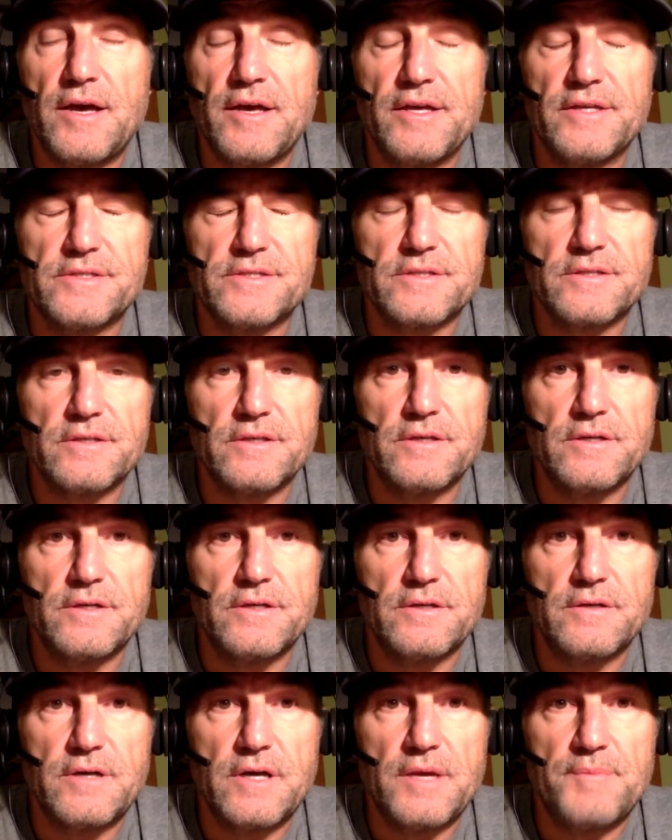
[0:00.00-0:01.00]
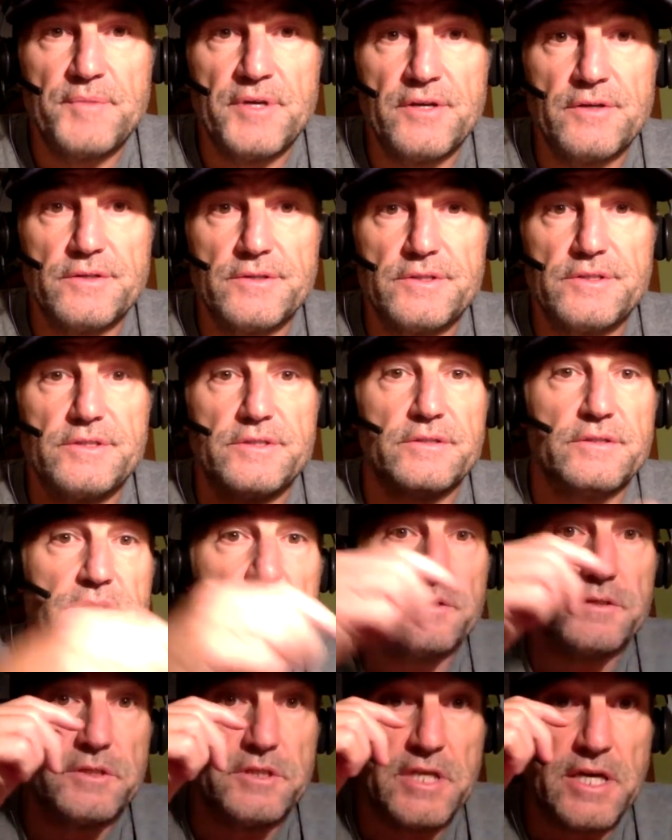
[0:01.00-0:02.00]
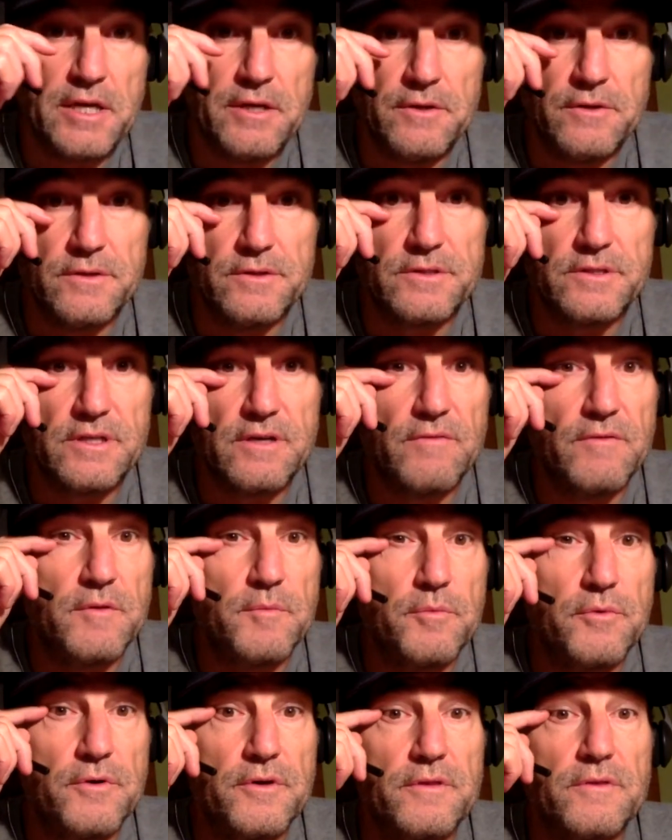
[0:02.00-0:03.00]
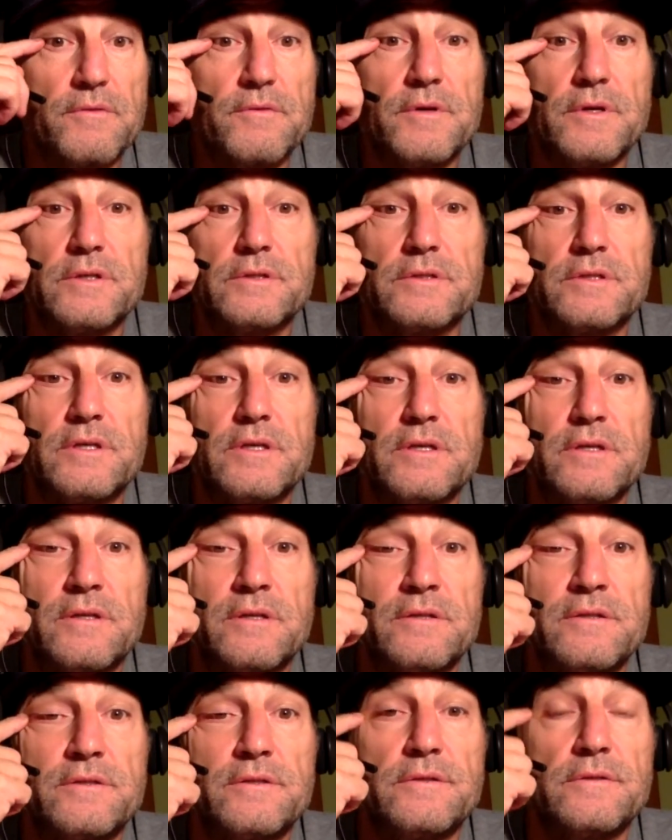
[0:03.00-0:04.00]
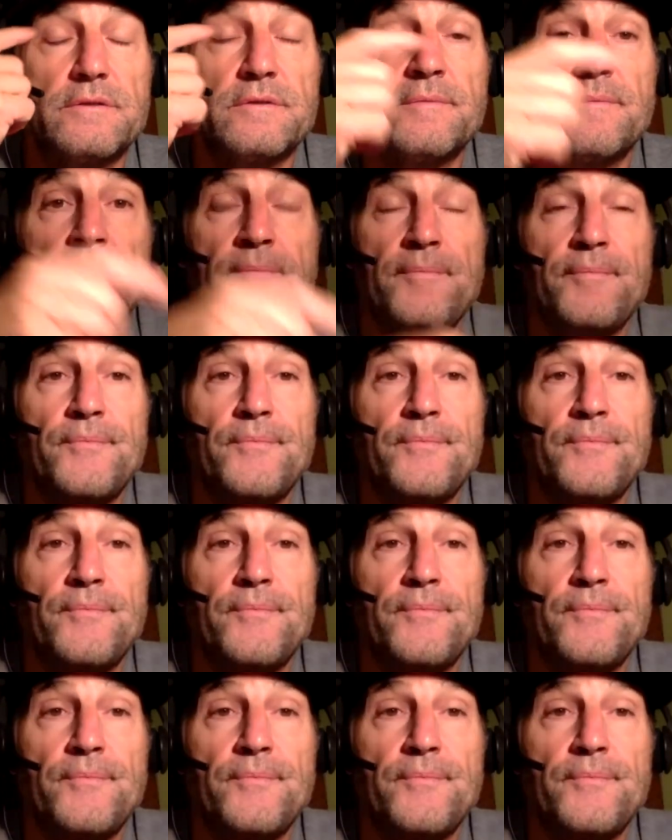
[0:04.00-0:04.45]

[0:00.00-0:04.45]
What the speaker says: I guess I'm hearing Chattanooga 70.3 is getting a little